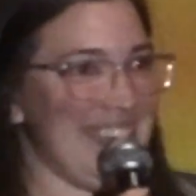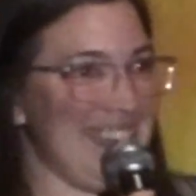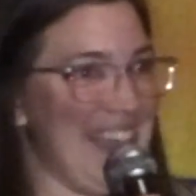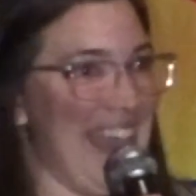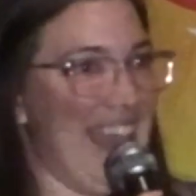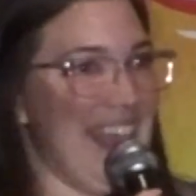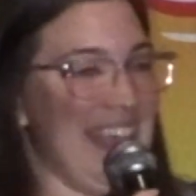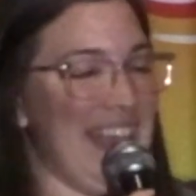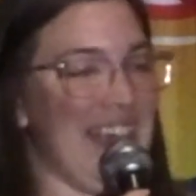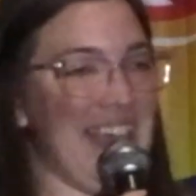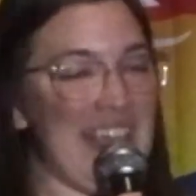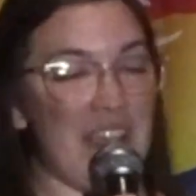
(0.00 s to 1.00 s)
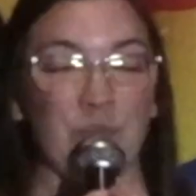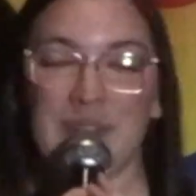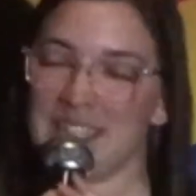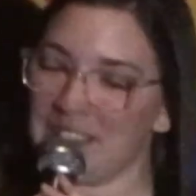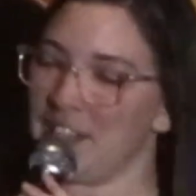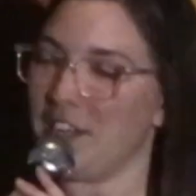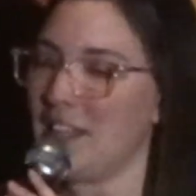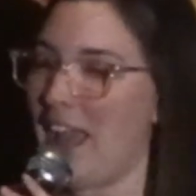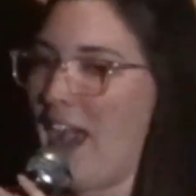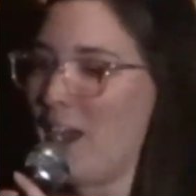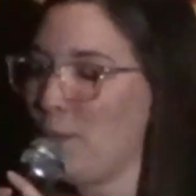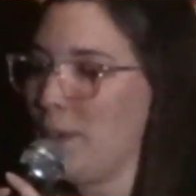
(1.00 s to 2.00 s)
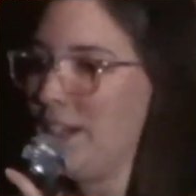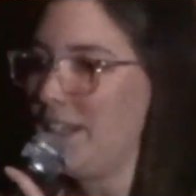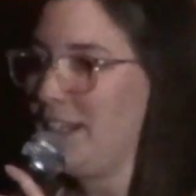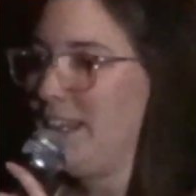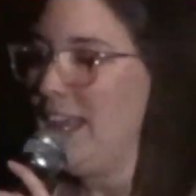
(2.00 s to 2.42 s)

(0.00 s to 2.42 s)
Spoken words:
Yeah, it was a little awkward,